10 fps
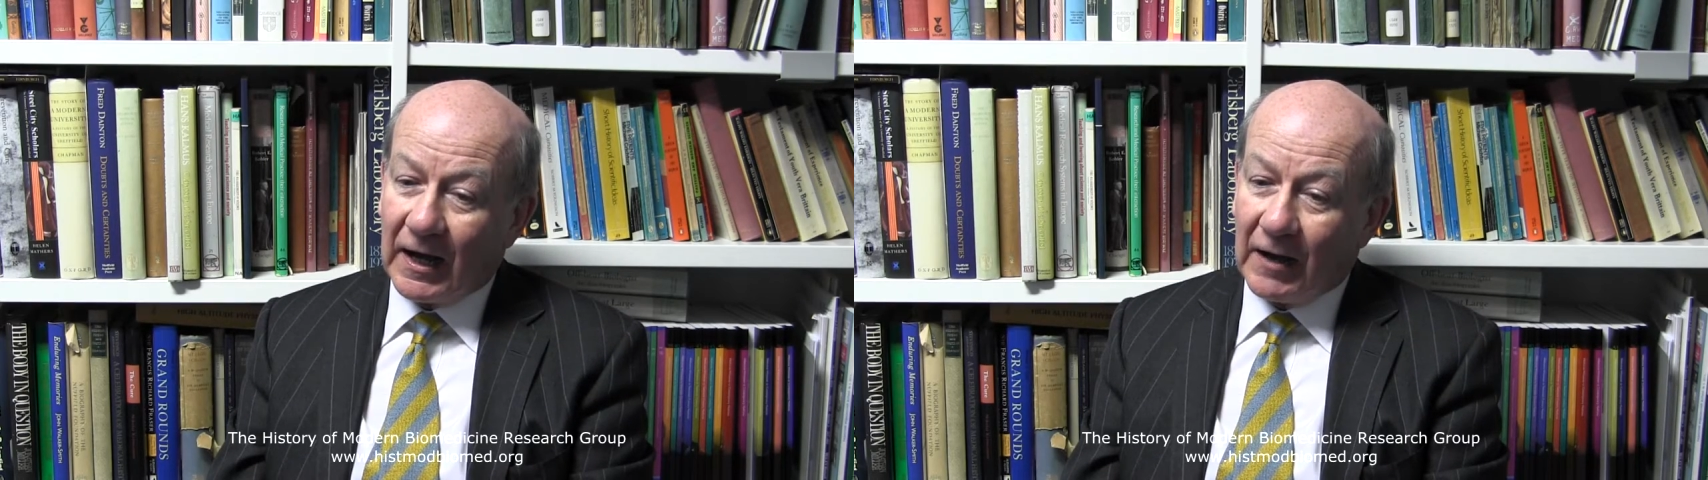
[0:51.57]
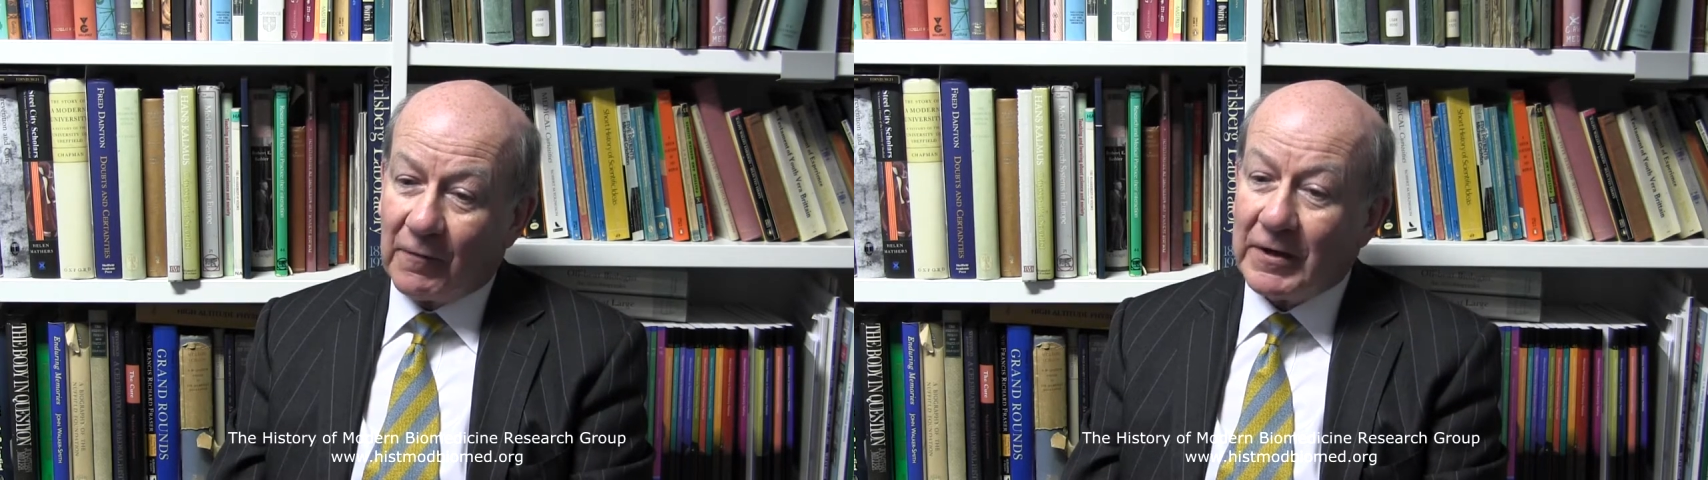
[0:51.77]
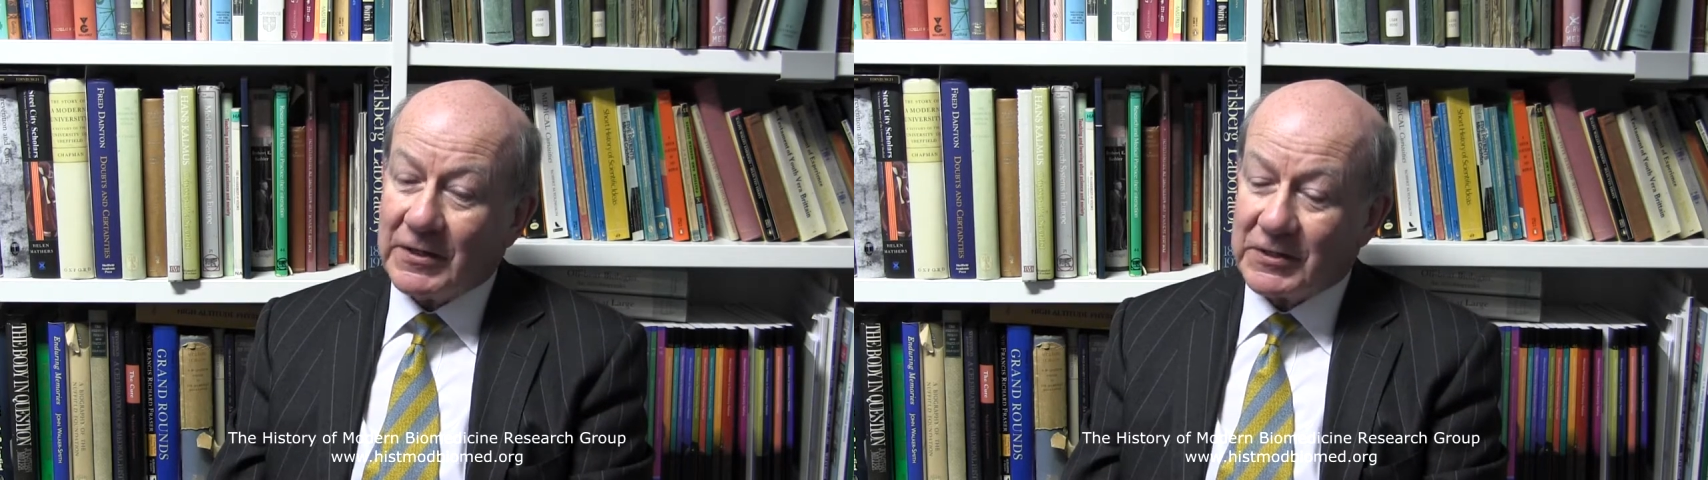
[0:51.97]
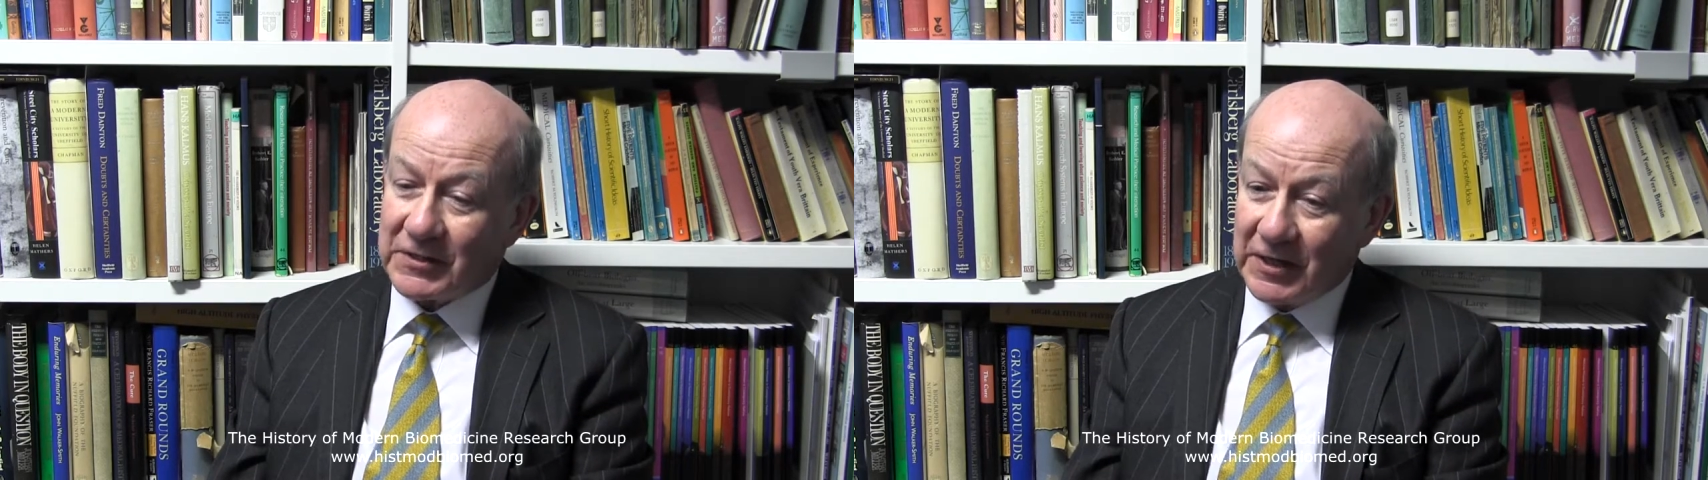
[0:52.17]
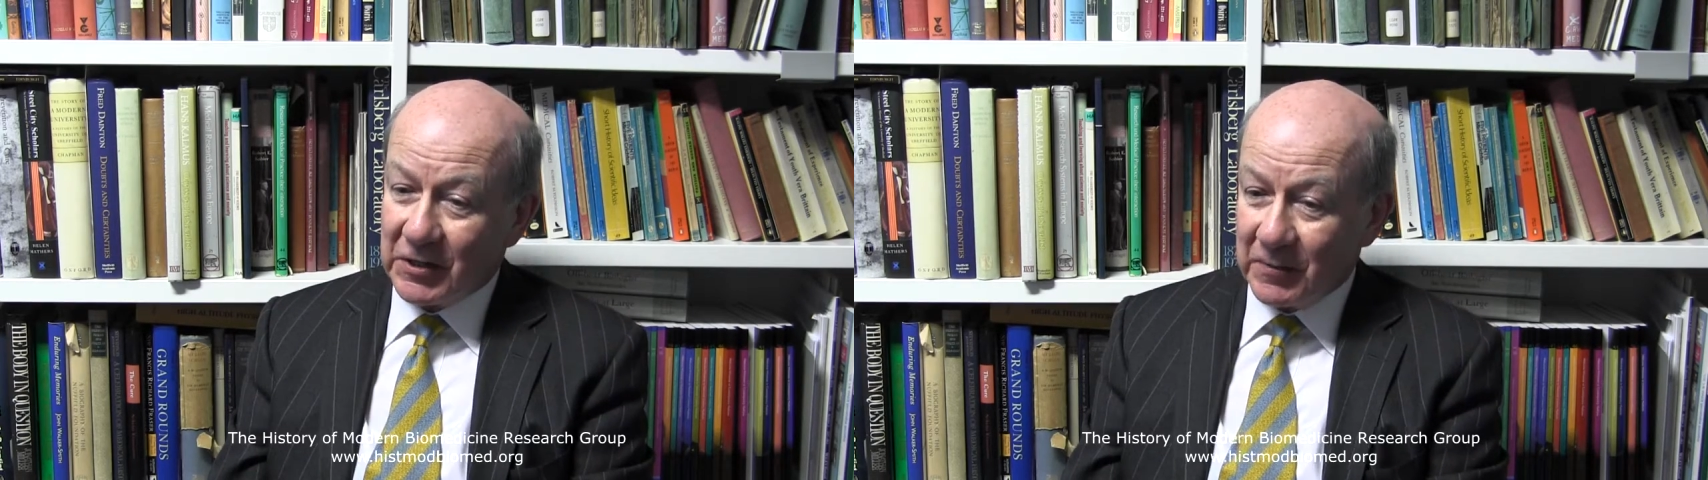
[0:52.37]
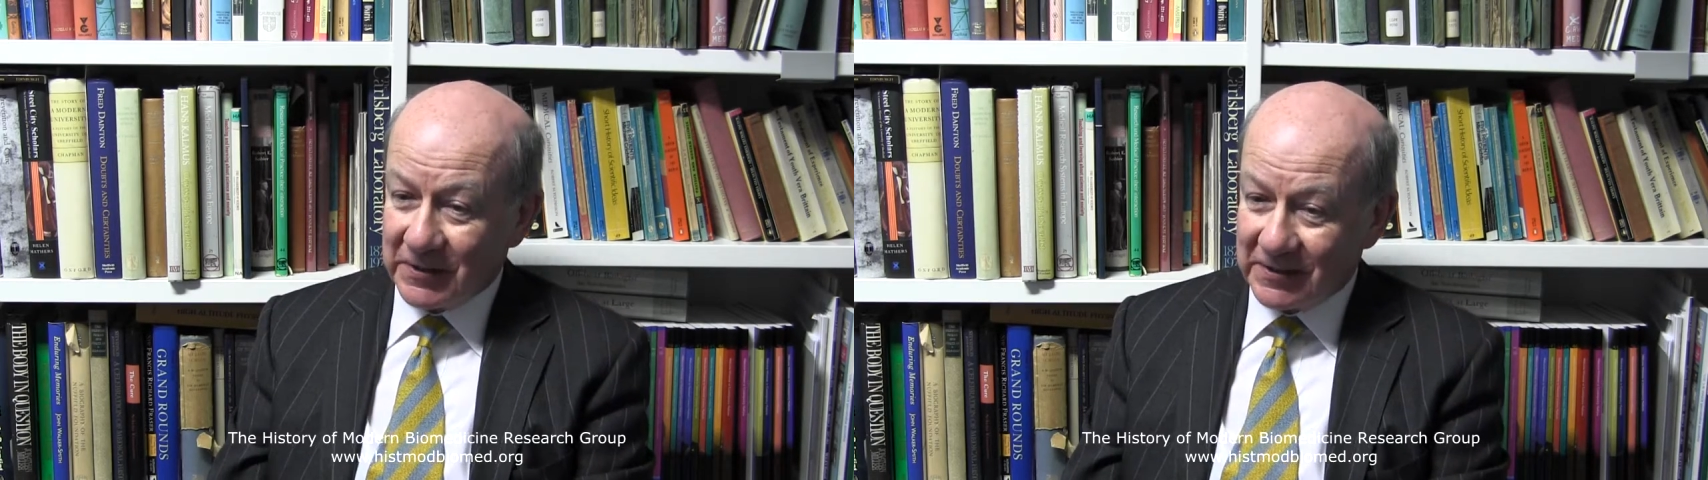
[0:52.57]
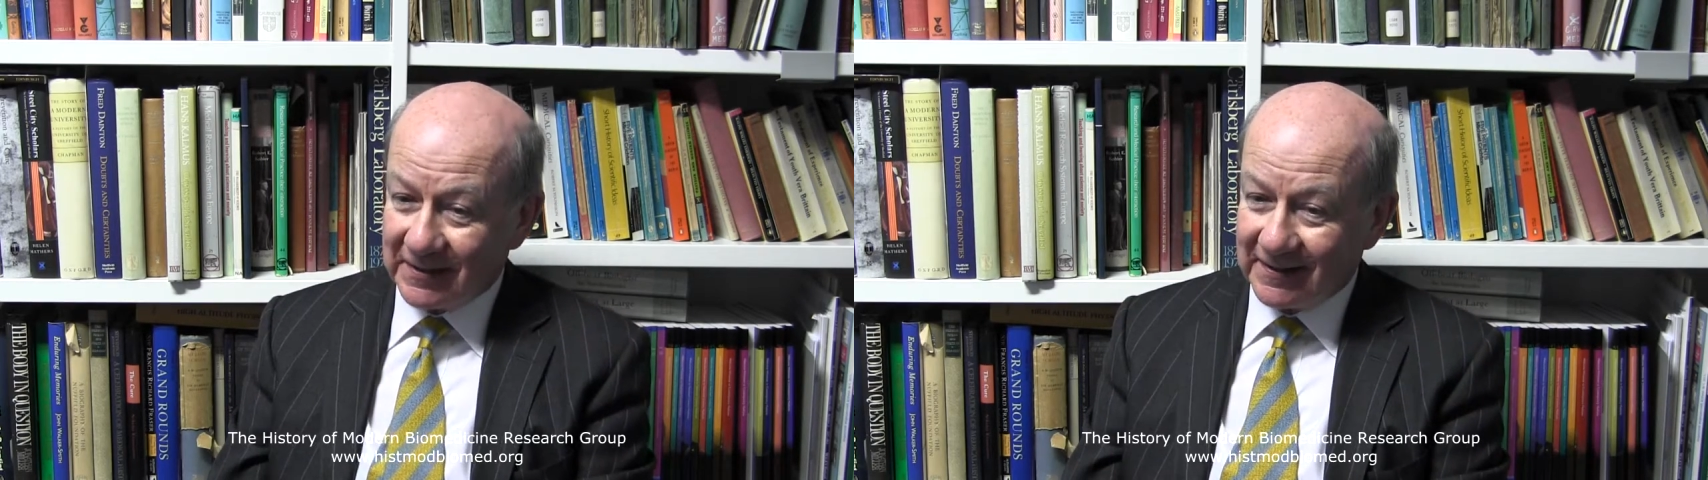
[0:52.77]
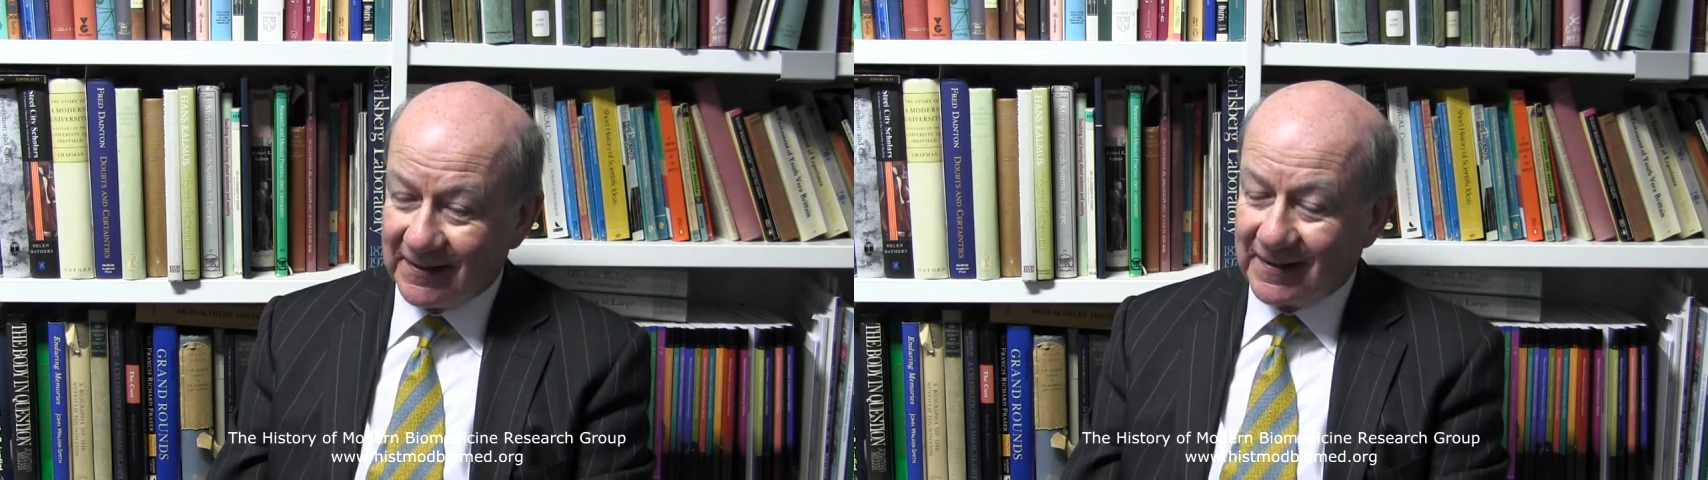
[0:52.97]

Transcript: a very distinguished